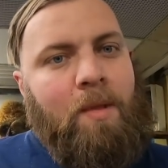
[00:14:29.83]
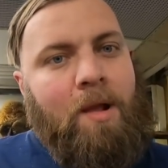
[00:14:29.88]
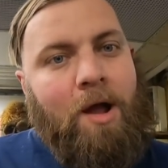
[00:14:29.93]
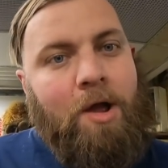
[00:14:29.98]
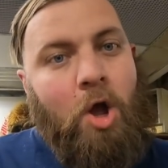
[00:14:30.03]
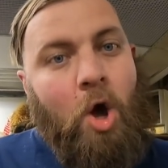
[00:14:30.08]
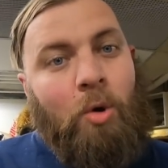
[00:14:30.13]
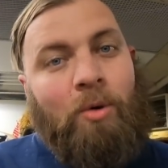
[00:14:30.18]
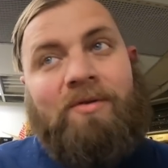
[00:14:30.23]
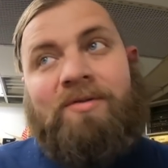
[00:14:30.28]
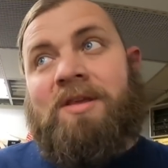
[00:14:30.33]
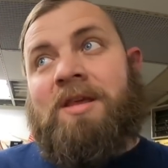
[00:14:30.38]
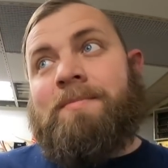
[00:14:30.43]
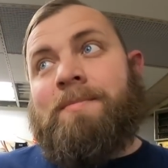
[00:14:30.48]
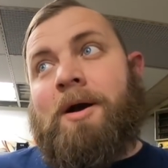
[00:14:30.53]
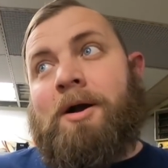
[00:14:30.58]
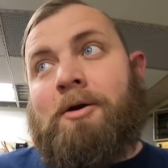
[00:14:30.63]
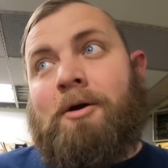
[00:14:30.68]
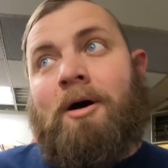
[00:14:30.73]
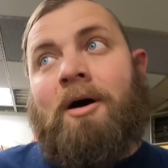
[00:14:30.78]
I always
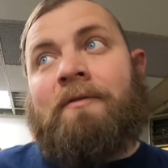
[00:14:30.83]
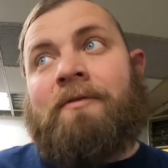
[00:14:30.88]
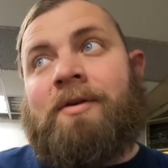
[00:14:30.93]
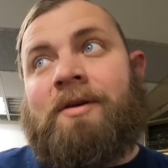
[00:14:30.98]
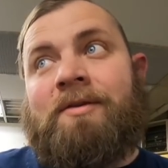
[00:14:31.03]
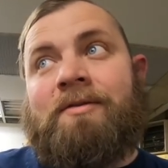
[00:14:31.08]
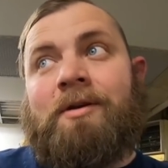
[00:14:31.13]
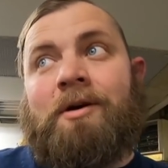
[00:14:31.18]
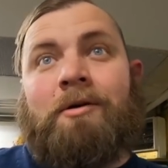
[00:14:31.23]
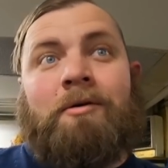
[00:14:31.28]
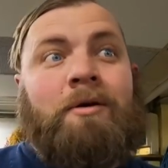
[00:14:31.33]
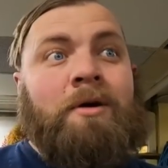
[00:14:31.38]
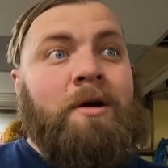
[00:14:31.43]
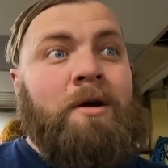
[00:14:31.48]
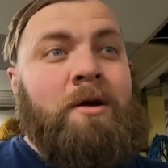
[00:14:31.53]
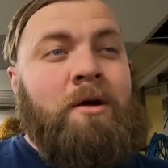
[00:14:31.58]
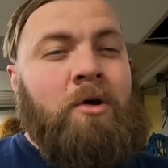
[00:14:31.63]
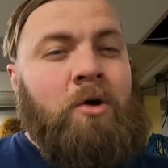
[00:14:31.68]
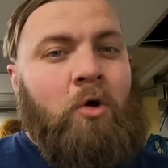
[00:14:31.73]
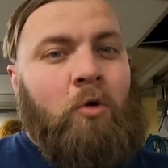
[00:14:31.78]
need my coffee. So
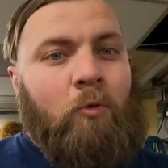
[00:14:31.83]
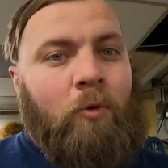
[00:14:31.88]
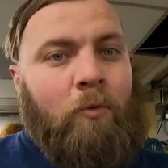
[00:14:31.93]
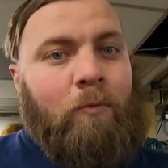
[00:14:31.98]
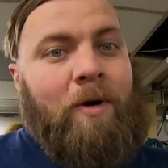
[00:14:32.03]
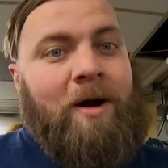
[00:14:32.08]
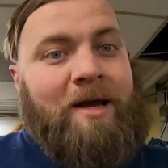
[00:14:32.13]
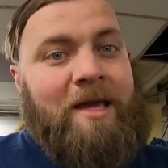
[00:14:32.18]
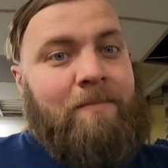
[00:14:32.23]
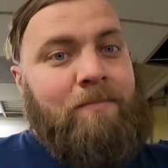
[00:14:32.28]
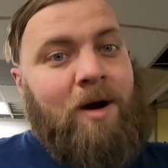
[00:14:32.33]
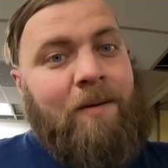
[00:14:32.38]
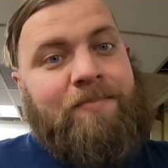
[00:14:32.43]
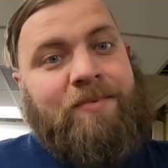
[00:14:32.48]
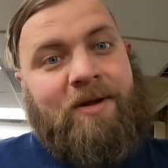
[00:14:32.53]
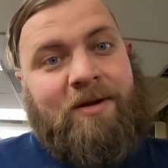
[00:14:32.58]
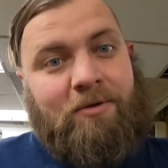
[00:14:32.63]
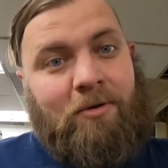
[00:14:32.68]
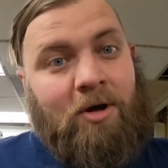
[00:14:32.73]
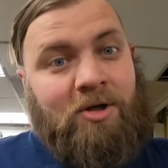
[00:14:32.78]
when one came
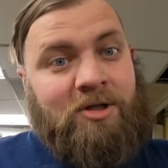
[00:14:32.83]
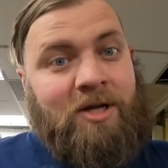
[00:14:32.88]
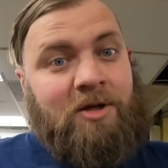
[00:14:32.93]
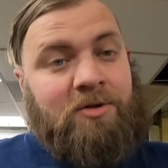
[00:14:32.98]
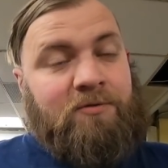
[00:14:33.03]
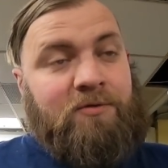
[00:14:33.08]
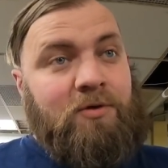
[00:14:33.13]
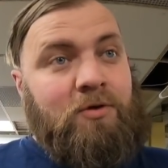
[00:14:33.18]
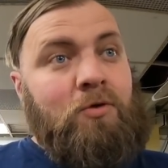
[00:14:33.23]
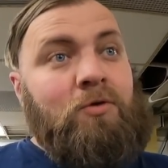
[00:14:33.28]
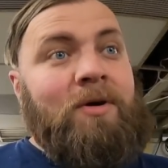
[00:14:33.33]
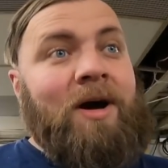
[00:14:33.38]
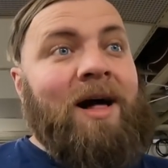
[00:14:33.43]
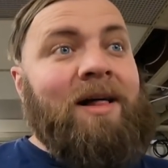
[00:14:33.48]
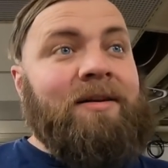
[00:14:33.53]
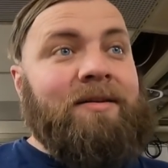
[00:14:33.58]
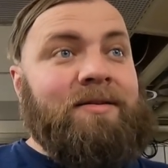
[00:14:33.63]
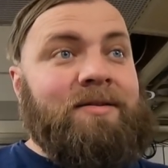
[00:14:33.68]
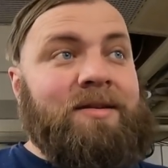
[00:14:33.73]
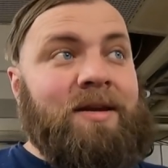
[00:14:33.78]
up there at the auction house for
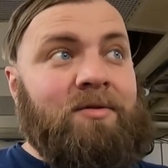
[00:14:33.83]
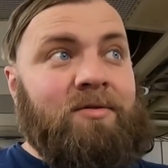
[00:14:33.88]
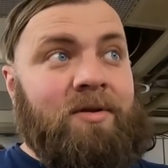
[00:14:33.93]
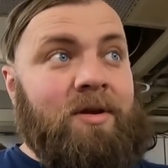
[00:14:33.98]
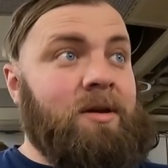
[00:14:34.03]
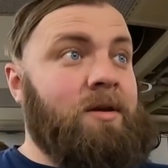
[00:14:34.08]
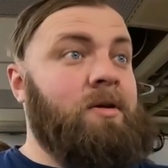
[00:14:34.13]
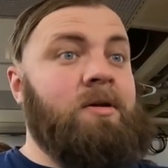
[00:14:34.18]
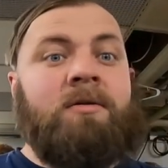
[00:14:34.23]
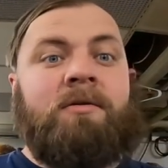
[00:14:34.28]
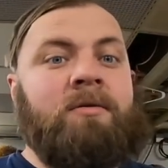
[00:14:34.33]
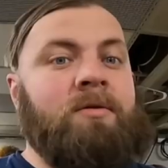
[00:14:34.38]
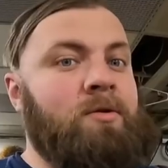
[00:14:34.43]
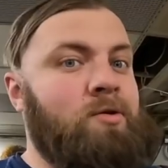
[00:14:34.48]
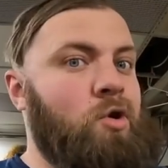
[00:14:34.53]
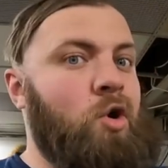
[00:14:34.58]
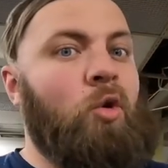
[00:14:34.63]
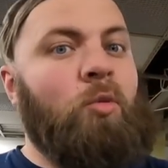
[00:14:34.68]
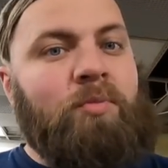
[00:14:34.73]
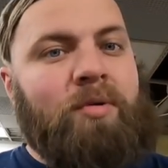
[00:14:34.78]
$2, I was like,
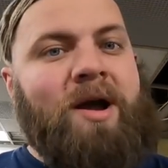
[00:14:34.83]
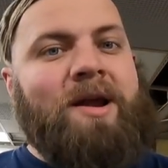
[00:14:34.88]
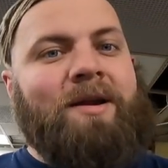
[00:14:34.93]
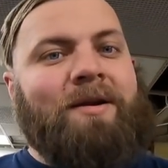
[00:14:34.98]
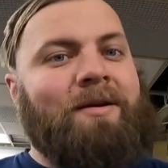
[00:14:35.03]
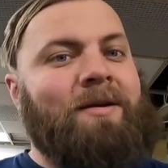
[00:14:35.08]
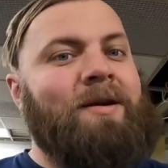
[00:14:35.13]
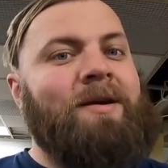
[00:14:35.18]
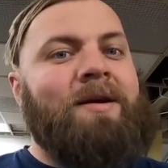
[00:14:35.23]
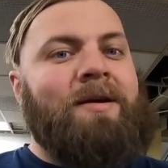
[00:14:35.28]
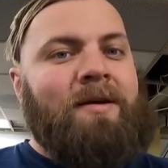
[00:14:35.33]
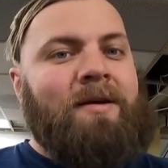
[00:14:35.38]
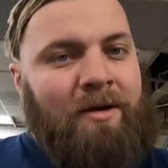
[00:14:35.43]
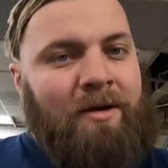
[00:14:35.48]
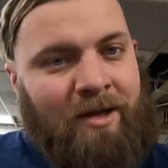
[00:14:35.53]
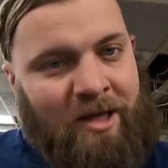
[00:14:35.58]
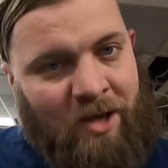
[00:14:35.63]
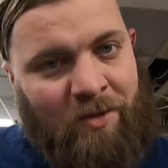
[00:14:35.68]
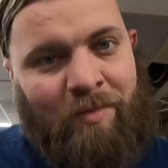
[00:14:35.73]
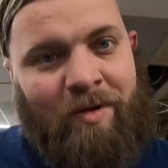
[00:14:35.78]
no brainer
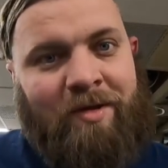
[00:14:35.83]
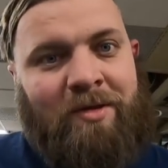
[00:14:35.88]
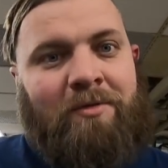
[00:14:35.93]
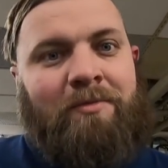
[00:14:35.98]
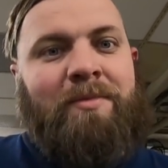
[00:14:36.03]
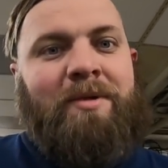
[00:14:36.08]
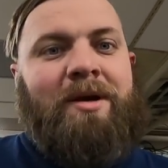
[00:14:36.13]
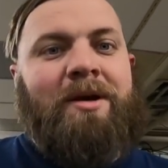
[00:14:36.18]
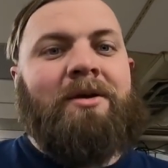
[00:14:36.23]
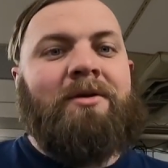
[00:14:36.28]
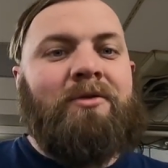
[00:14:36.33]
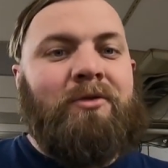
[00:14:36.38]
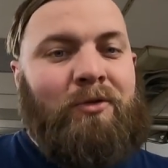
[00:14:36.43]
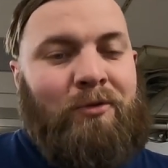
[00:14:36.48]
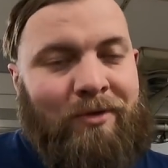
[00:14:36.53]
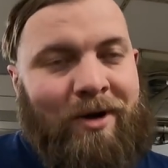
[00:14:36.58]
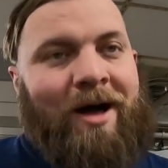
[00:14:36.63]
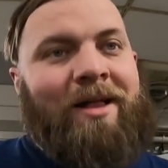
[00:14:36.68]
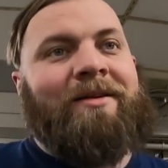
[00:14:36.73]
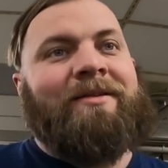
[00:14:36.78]
give it to me
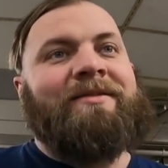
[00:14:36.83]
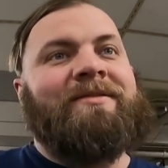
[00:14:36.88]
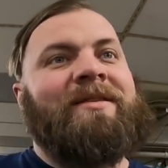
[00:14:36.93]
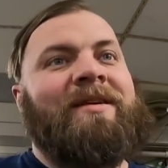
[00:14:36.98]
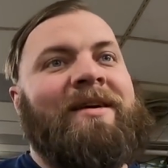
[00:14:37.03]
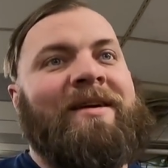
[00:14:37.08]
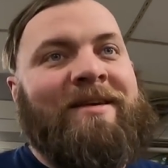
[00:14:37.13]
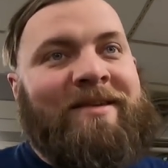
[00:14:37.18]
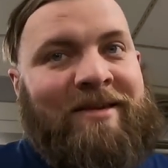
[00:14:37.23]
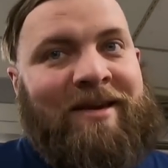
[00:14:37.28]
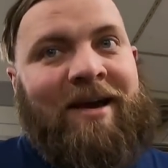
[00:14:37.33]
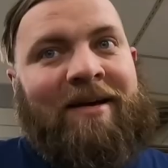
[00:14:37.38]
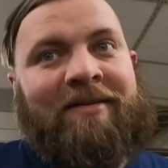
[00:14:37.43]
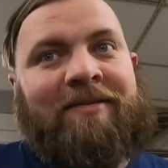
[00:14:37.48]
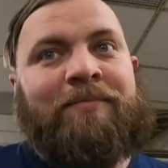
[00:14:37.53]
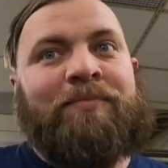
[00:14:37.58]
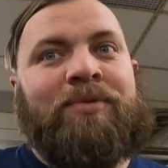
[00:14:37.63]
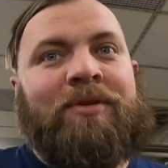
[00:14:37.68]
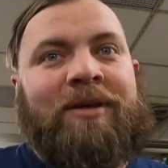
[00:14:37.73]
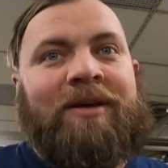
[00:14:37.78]
two dollars
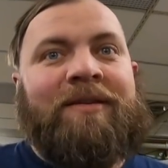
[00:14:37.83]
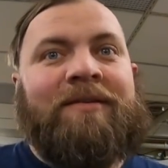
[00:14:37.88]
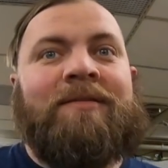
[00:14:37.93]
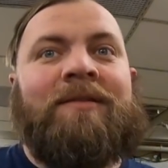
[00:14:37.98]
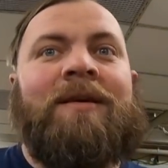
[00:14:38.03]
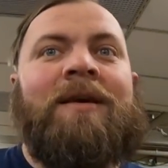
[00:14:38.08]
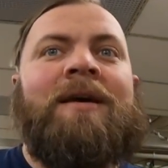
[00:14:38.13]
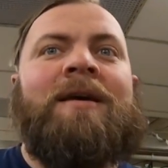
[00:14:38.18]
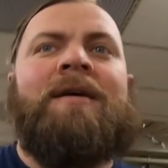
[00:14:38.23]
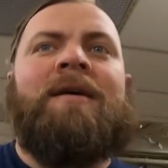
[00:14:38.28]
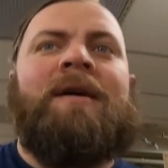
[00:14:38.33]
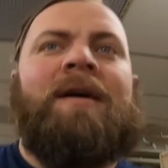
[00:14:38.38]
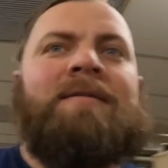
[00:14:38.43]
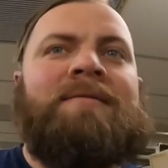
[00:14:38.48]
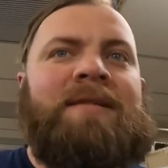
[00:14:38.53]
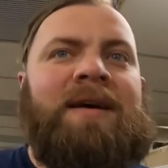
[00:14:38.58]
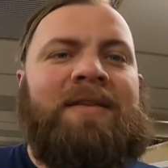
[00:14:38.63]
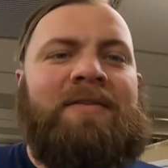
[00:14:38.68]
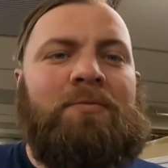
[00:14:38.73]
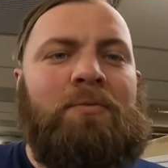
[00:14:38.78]
yes please
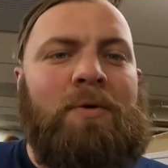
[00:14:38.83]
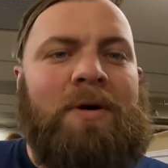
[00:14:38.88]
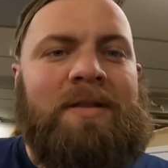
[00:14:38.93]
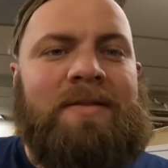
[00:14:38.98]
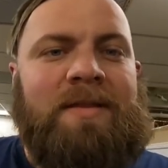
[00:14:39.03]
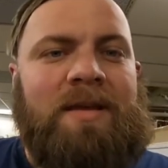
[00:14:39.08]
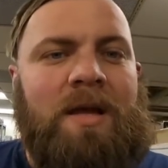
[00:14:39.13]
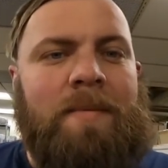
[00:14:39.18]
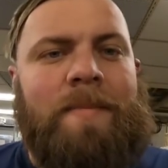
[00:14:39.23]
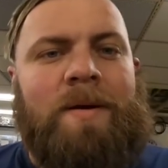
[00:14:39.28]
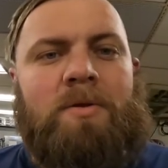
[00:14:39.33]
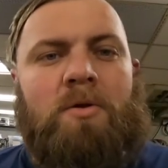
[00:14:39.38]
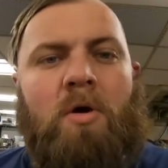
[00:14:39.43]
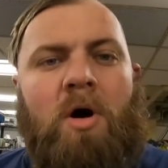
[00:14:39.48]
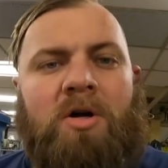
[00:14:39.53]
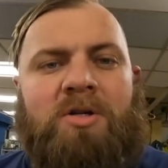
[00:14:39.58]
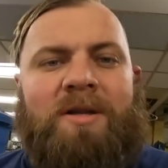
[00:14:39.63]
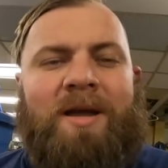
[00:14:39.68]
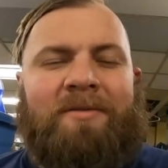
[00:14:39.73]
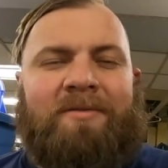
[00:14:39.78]
and that's one thing about the
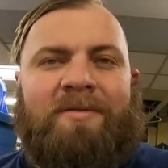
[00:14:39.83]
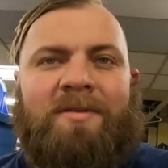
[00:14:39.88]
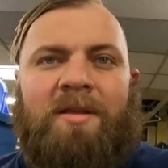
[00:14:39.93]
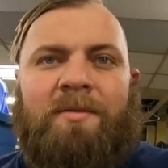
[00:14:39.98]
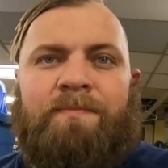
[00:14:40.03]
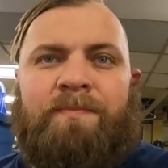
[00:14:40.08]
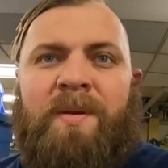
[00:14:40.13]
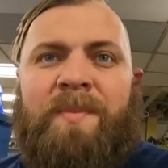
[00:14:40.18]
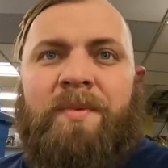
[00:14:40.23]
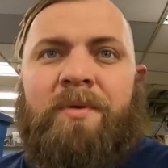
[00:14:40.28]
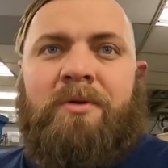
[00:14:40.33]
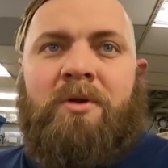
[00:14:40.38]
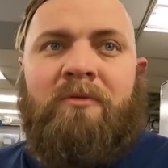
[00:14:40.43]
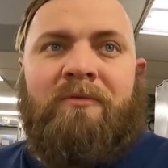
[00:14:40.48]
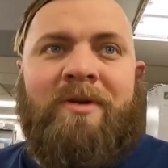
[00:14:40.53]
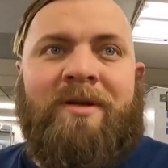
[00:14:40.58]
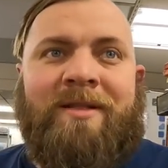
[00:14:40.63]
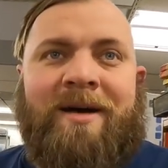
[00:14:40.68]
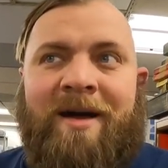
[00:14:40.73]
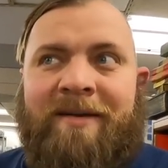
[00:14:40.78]
auction houses that people
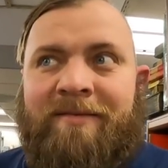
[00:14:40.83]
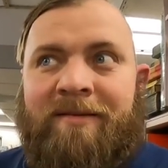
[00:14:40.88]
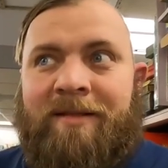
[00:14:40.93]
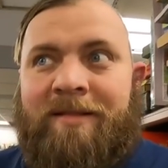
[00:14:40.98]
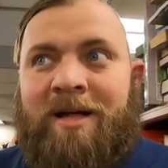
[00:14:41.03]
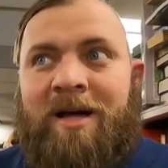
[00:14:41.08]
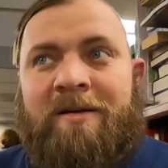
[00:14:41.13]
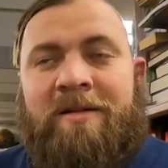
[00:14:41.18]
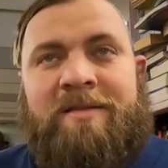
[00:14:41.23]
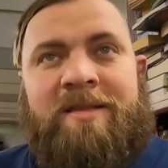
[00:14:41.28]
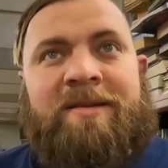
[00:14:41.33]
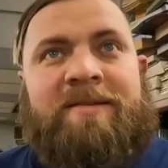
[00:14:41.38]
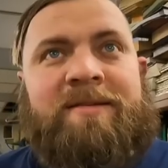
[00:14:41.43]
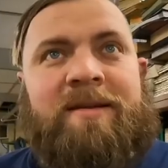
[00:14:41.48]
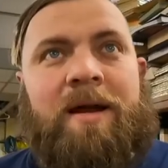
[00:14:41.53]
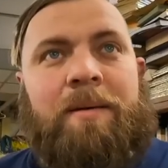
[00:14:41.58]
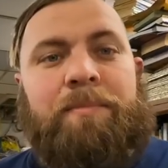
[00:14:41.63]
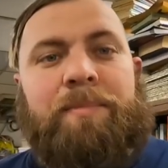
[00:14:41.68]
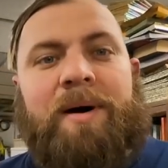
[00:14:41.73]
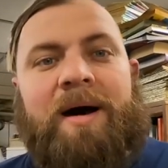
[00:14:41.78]
don't realize is a lot of things
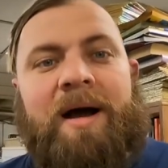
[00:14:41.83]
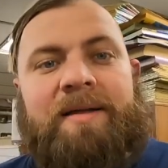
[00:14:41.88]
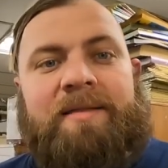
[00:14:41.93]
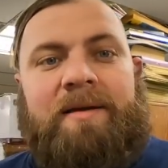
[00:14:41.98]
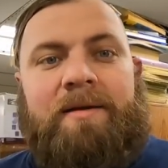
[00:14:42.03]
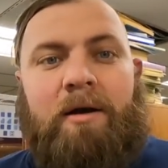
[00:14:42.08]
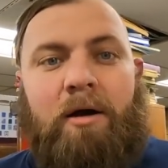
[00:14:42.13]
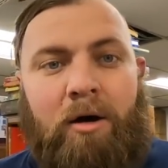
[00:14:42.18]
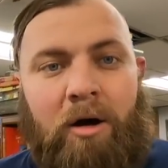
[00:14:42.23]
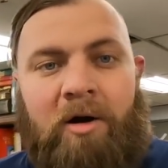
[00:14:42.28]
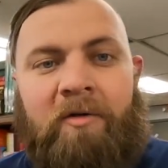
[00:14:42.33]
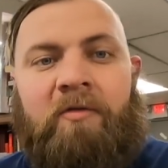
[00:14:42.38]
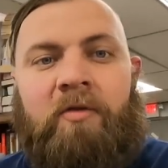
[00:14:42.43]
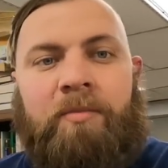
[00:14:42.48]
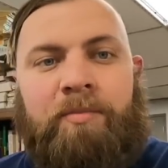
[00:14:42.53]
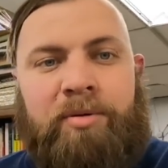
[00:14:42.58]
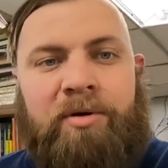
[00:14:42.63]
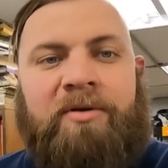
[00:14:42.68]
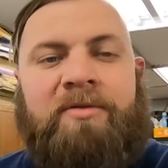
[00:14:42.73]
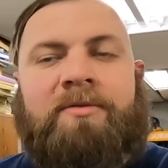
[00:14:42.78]
that i buy there are
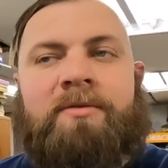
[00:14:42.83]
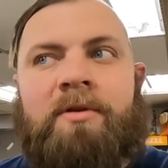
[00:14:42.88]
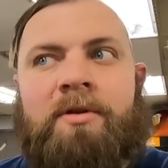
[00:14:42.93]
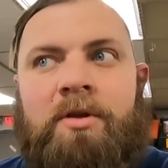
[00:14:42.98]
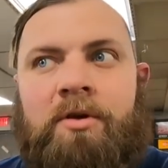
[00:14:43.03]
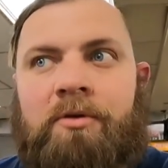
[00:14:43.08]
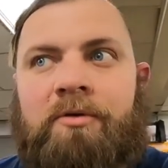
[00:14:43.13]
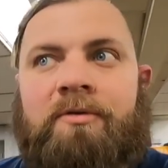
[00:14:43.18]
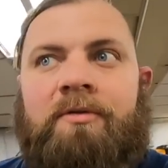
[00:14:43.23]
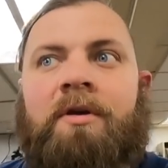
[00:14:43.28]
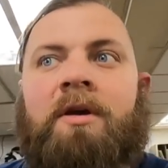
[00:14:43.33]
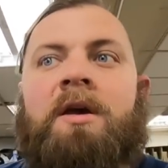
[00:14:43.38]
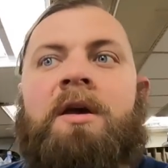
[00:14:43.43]
for personal use